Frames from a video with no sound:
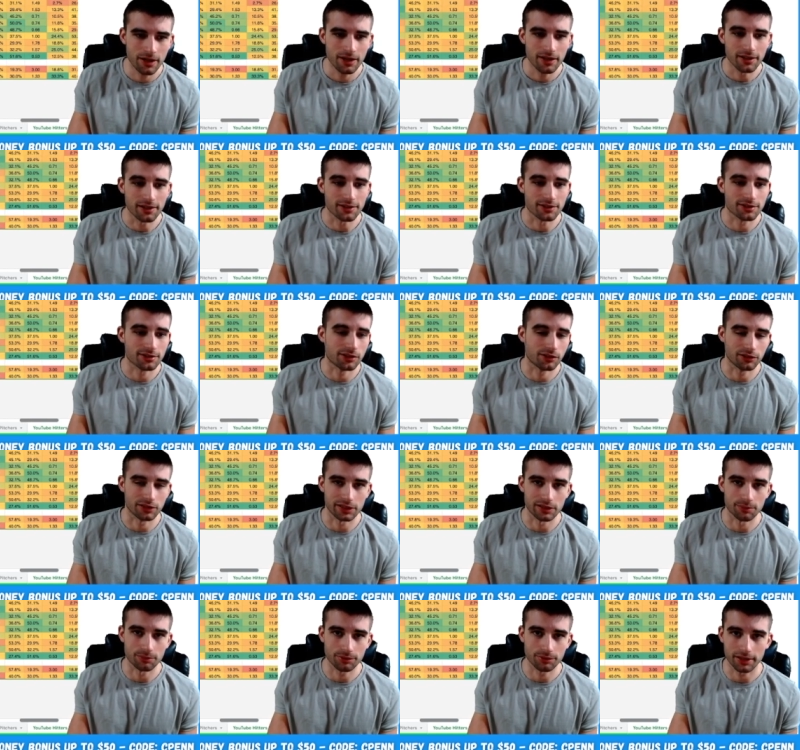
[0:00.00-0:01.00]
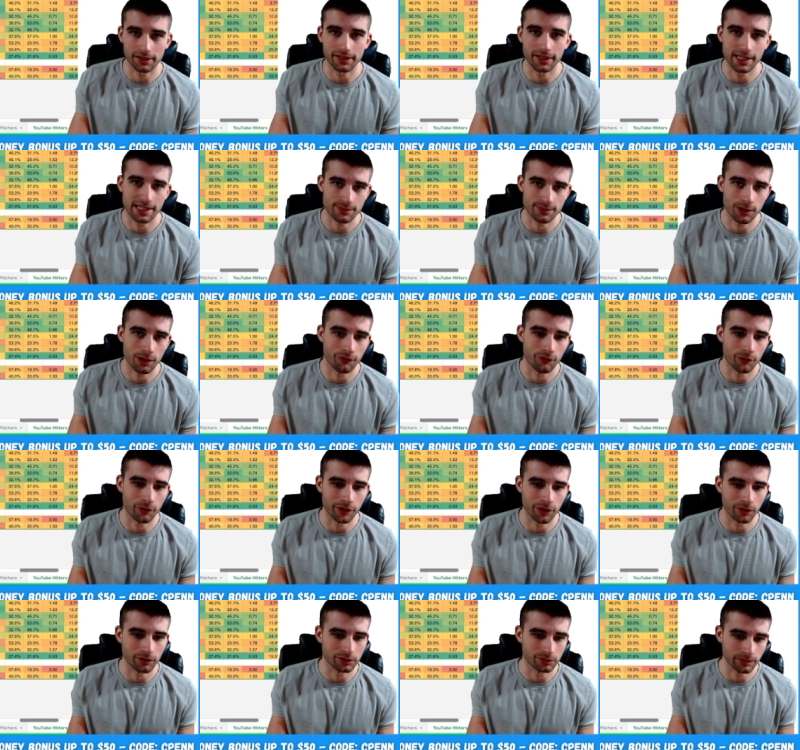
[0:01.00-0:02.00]
is certainly in play as well if you want to
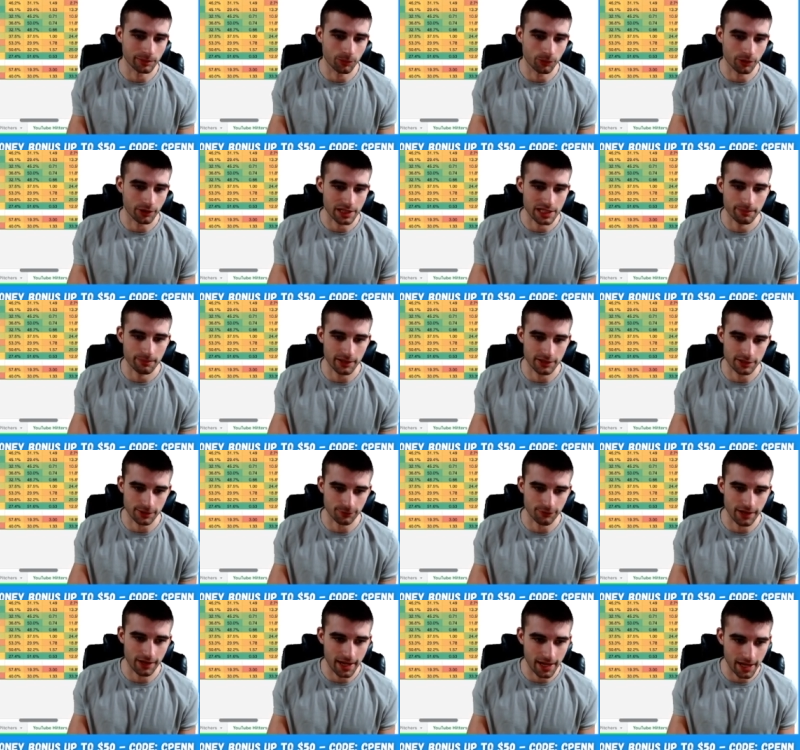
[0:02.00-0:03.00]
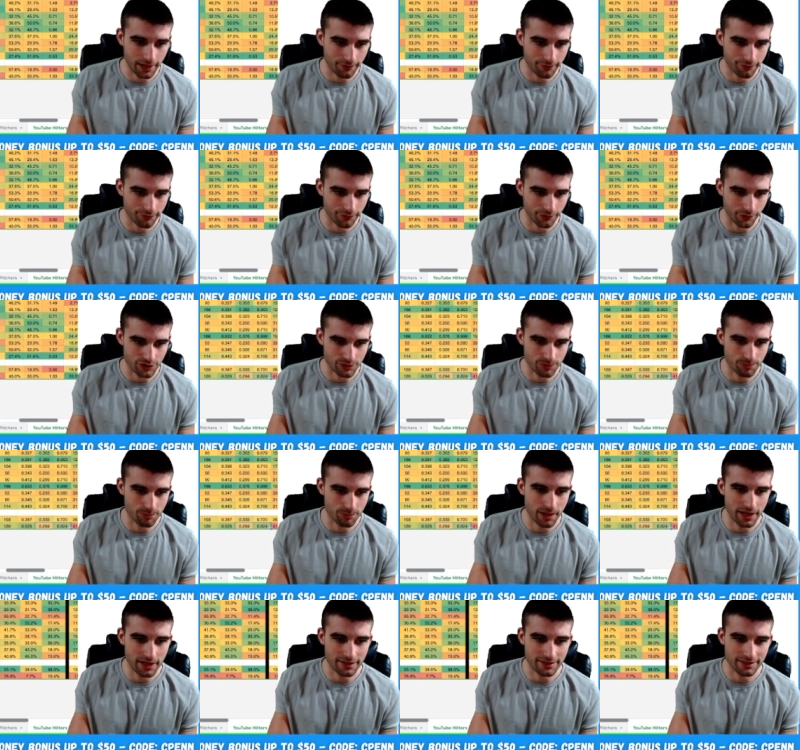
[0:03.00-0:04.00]
go a little bit more expensive at first
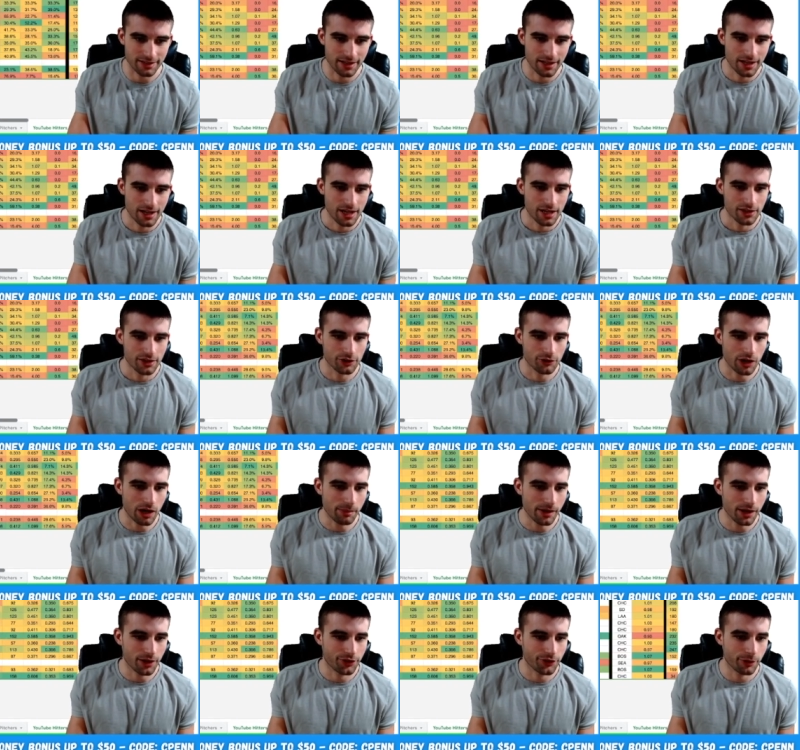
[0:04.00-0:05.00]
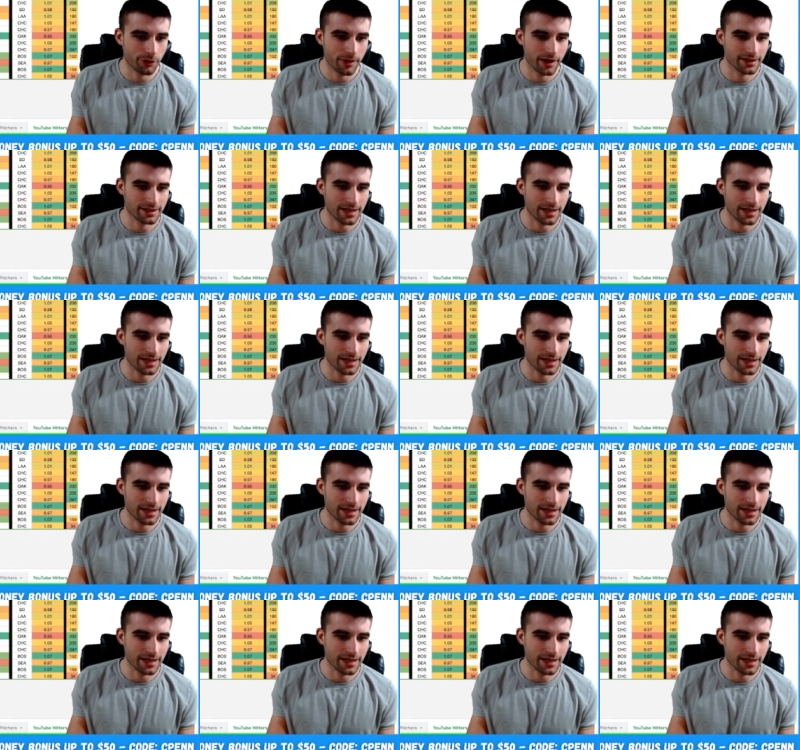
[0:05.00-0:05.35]
base. Then dropping out third base,